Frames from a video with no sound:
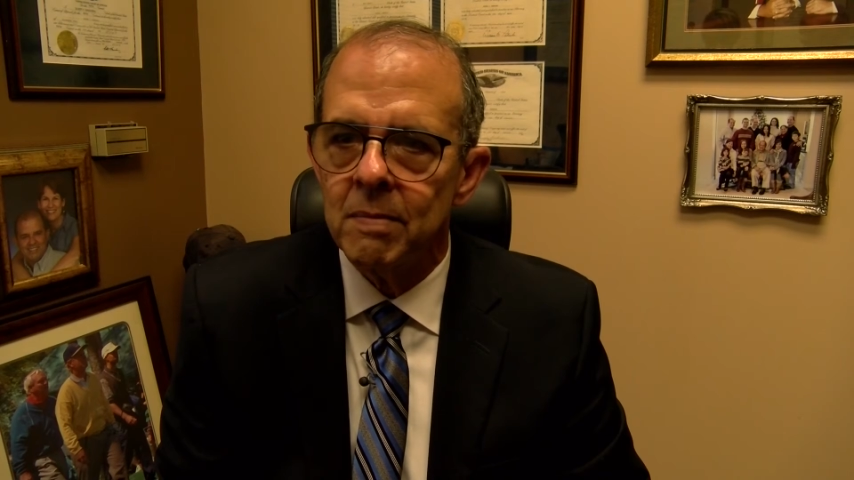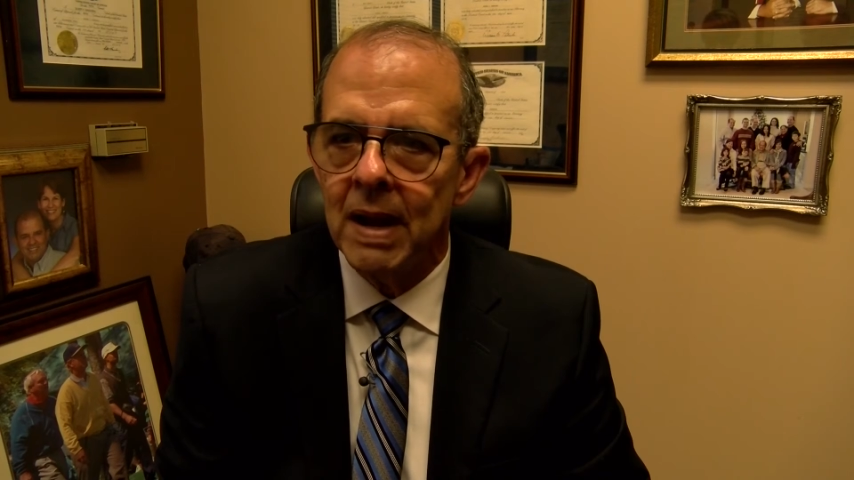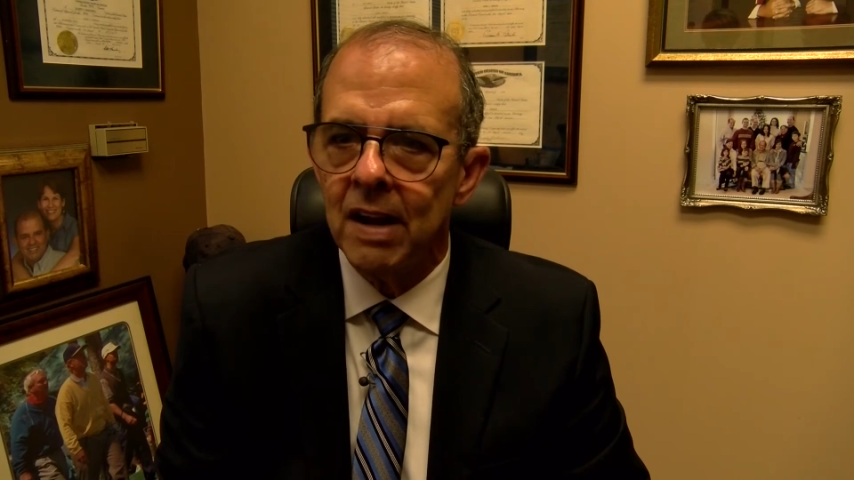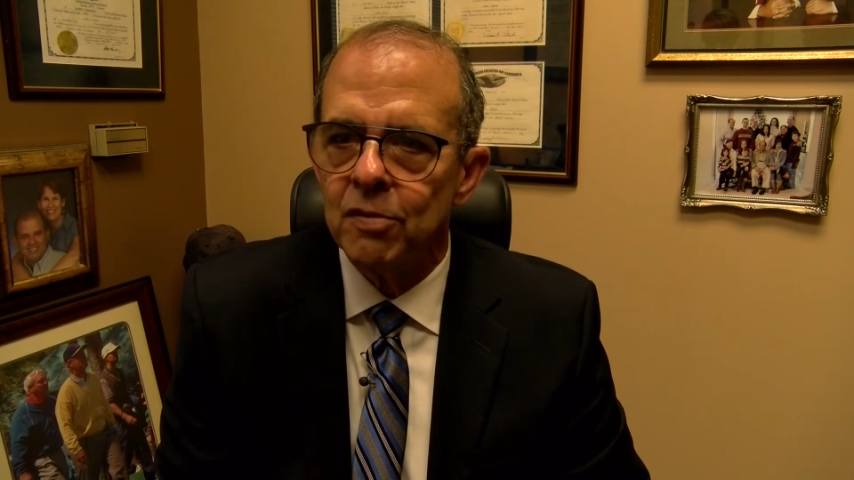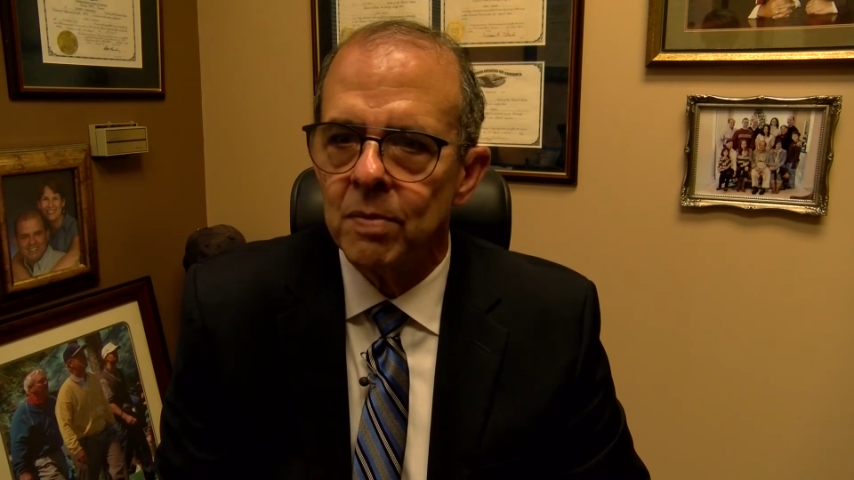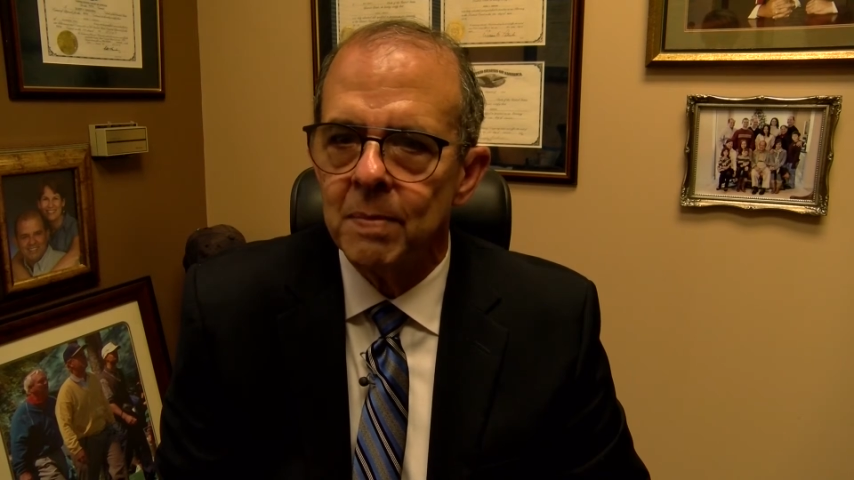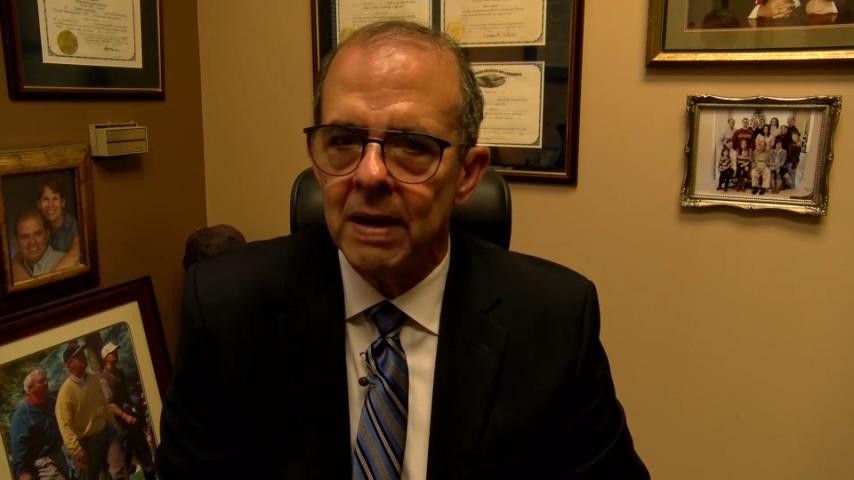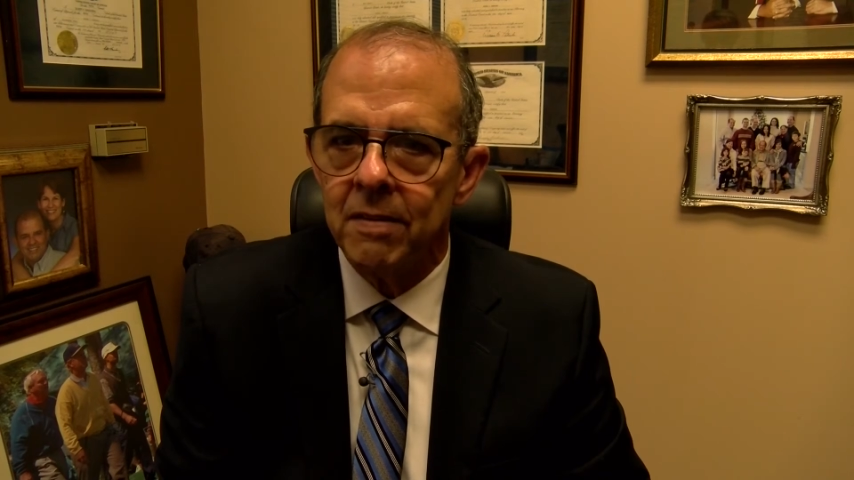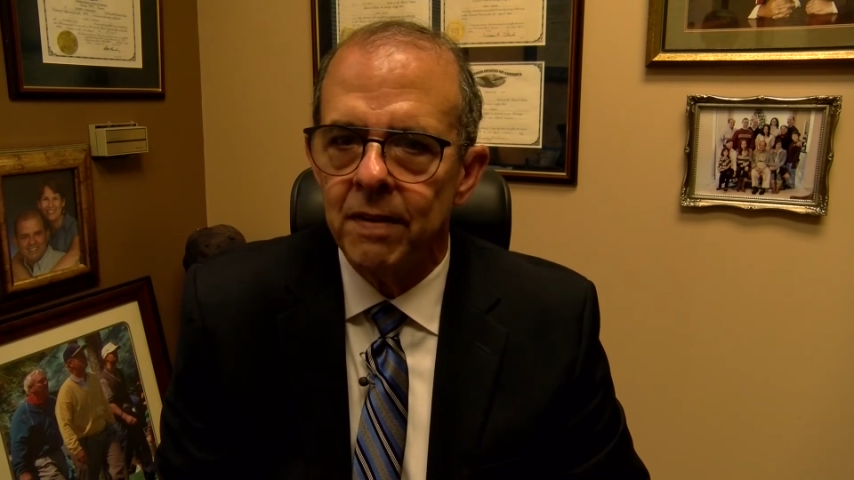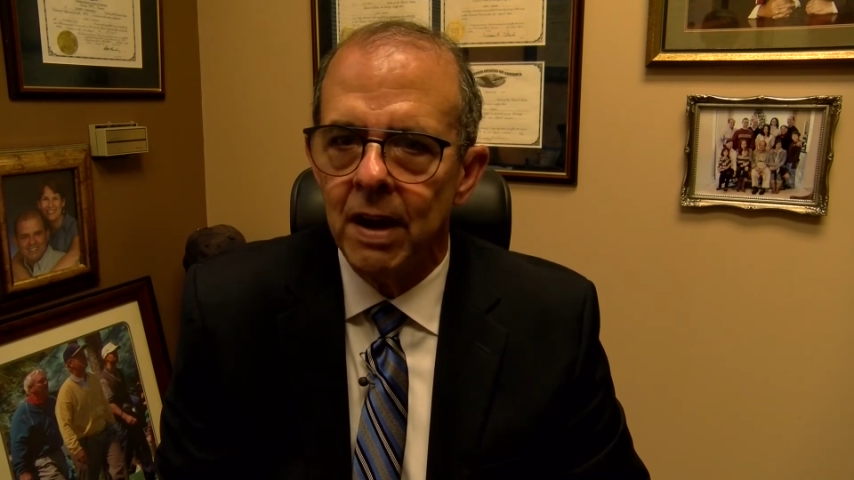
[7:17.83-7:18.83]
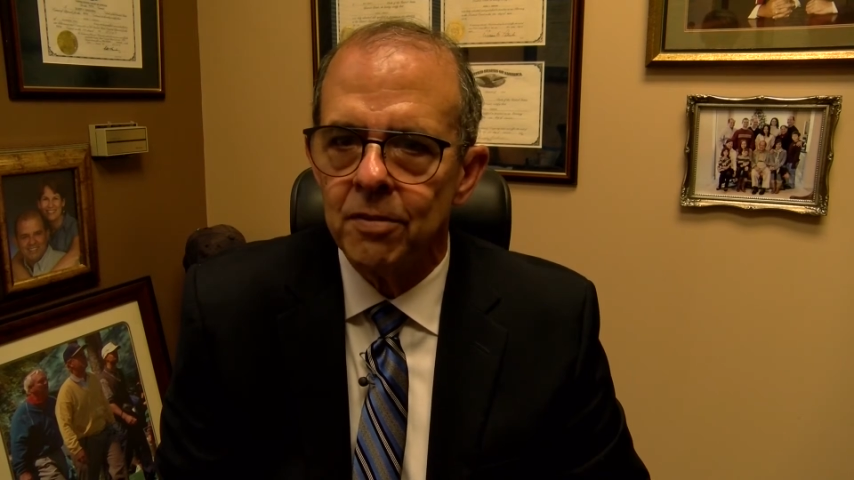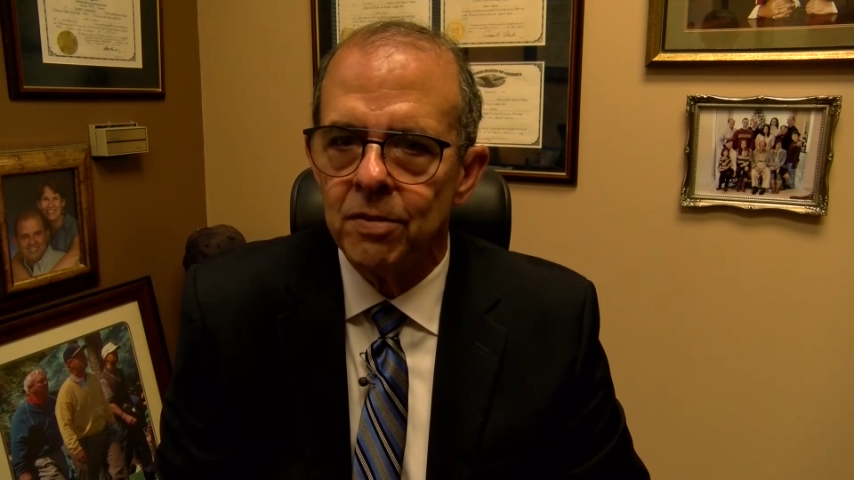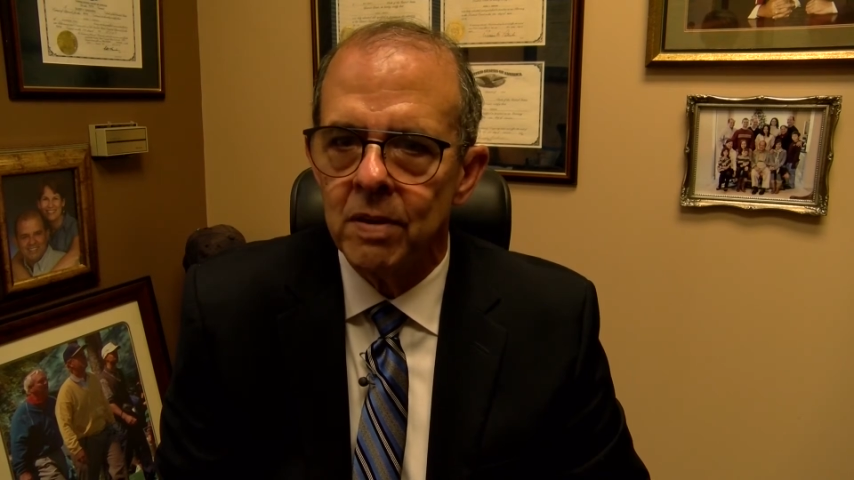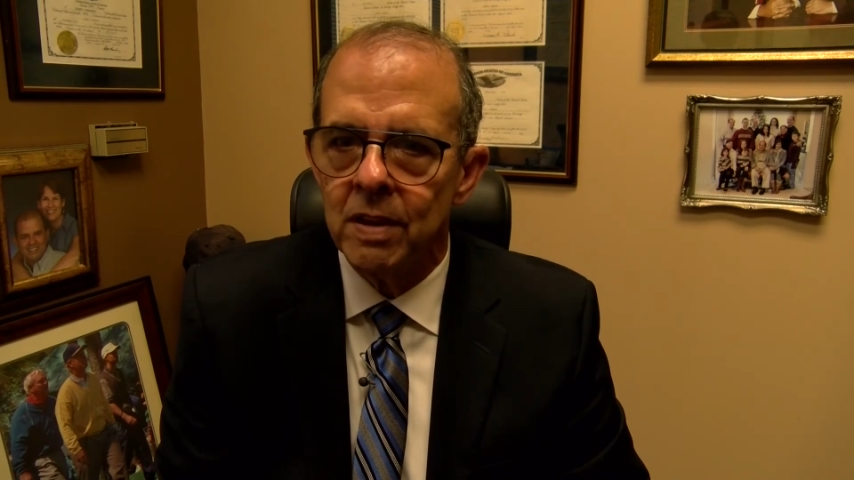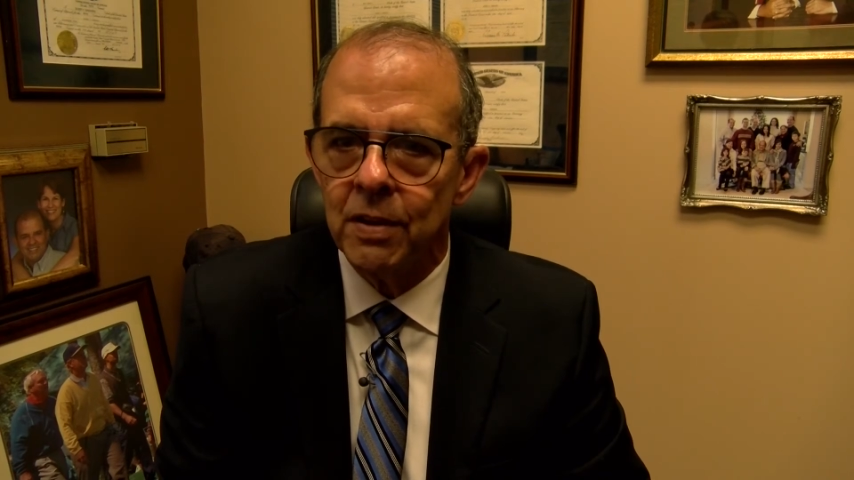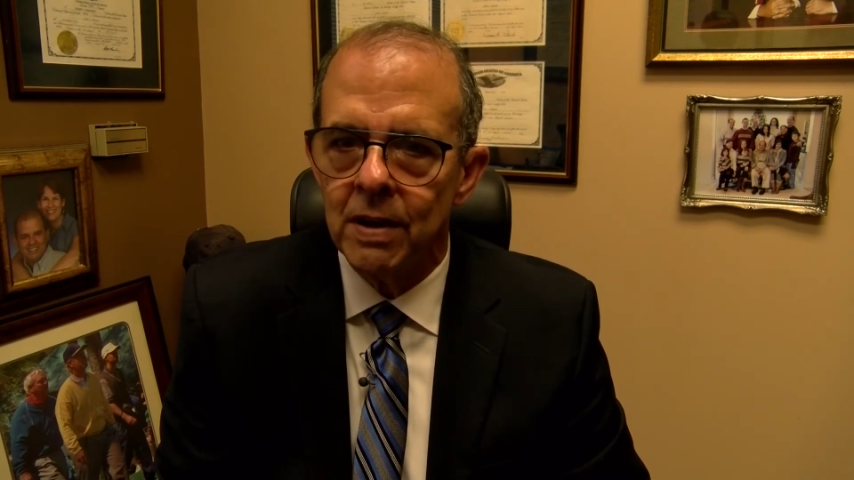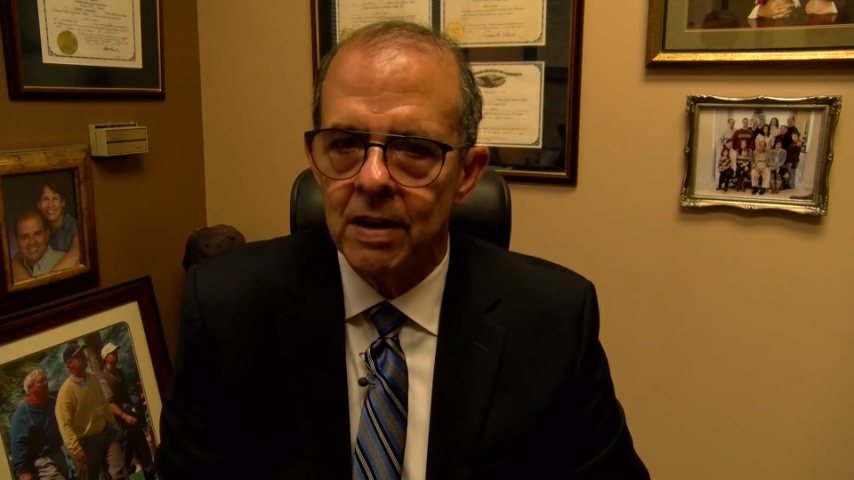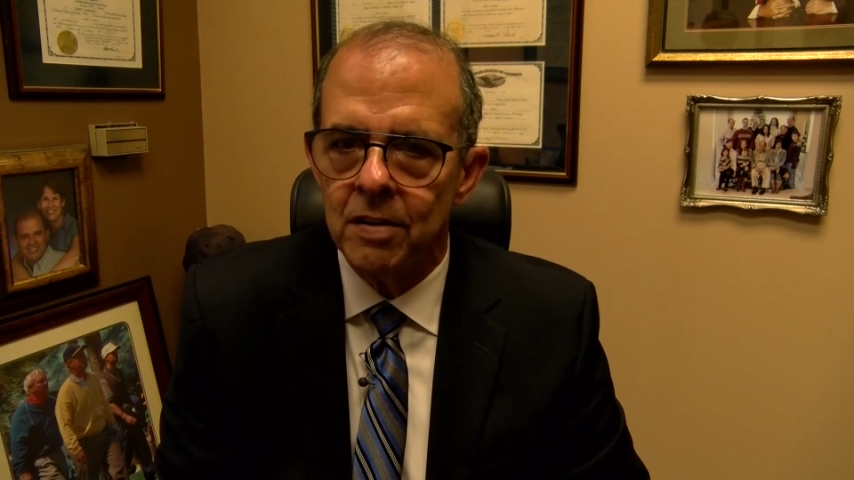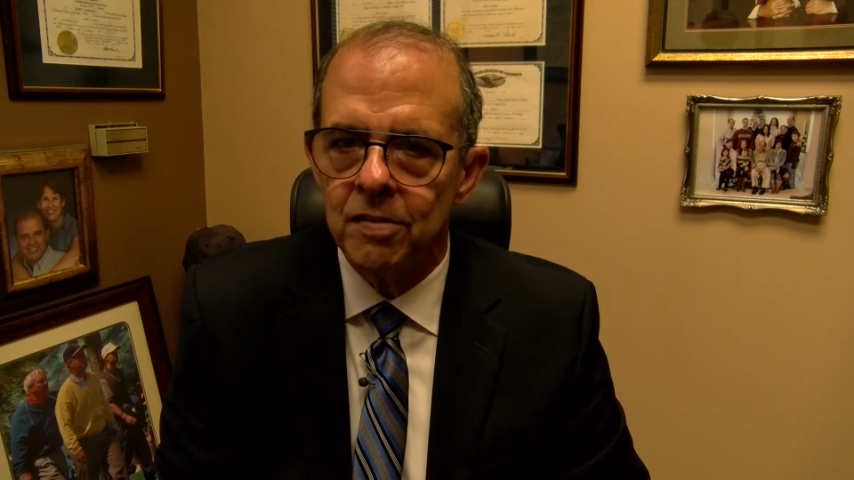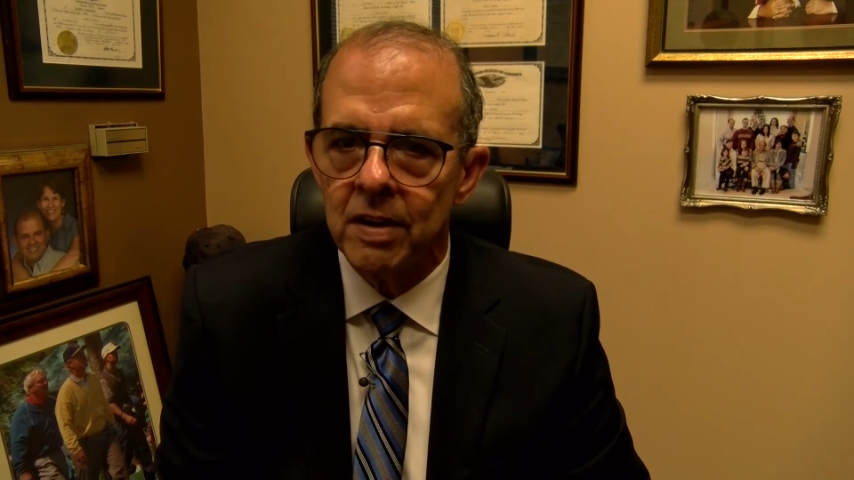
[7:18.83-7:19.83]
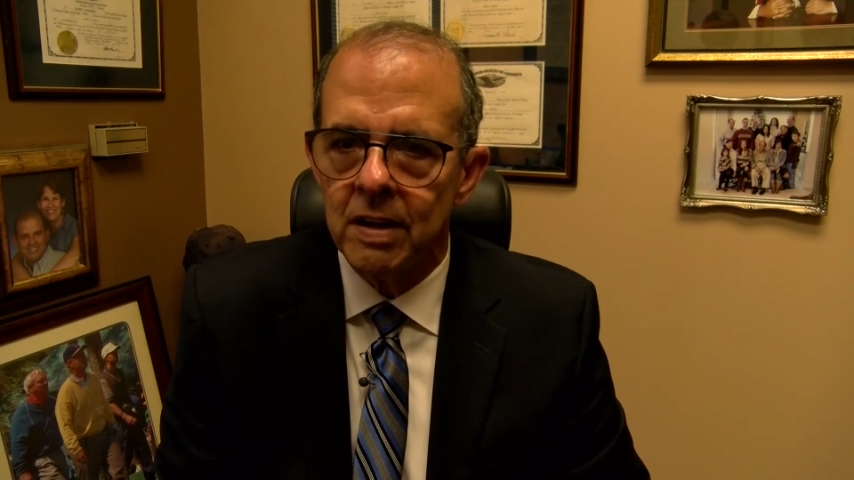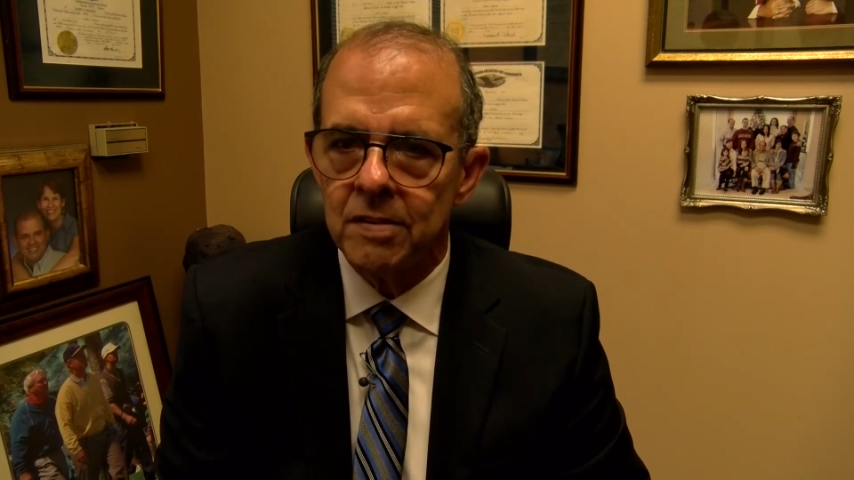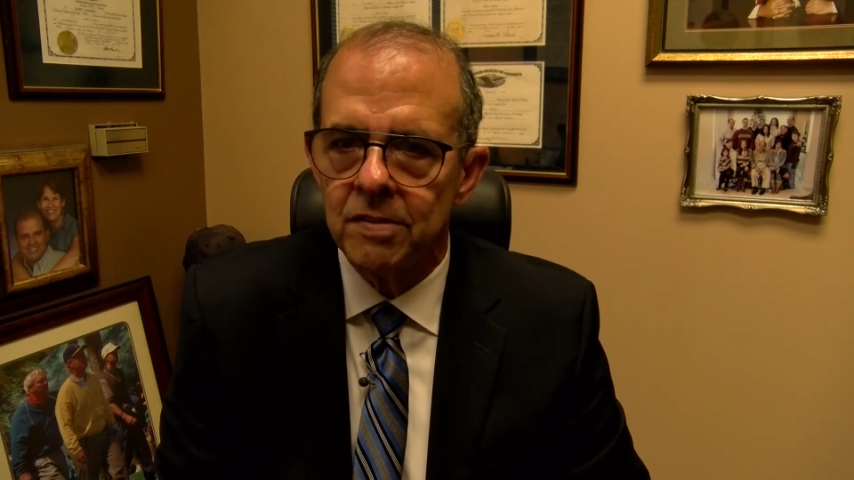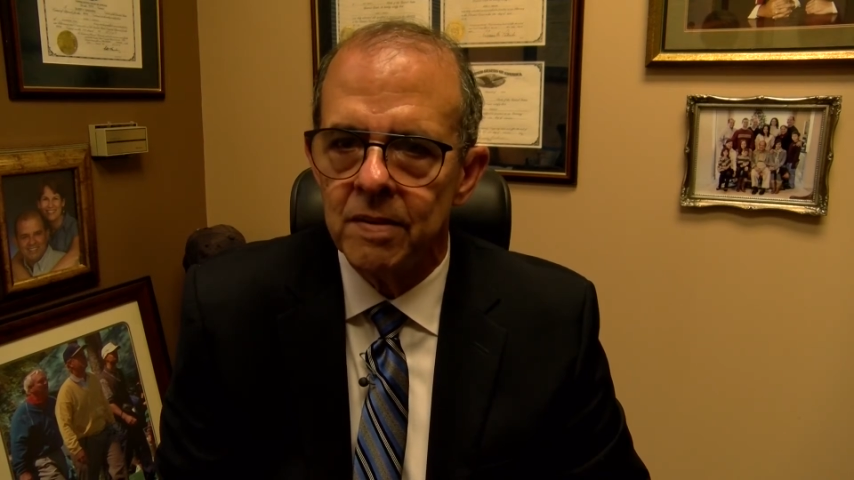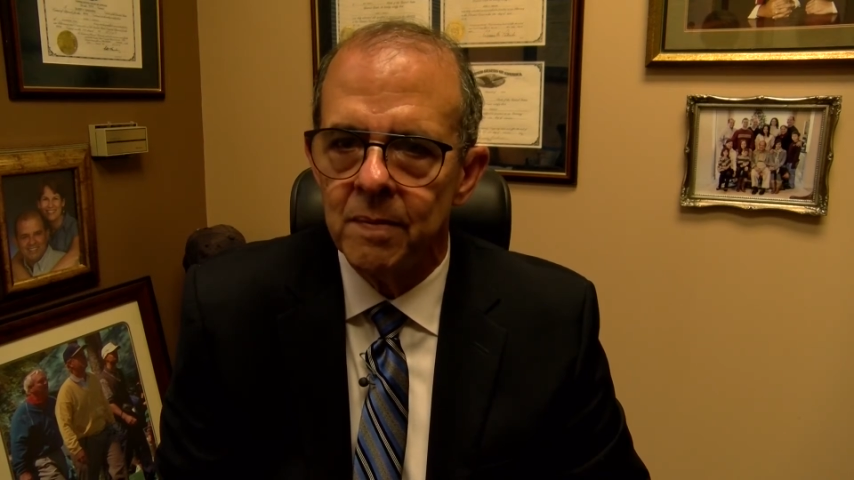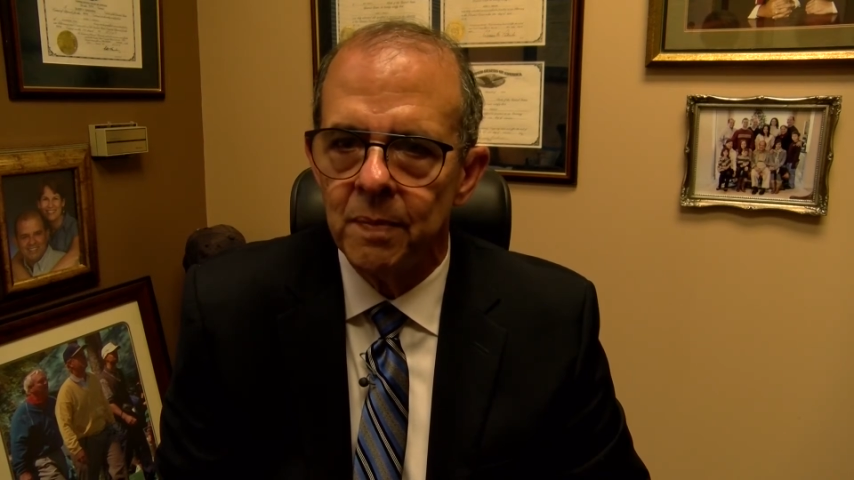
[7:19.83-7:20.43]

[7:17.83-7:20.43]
MAX was manufactured in the United States.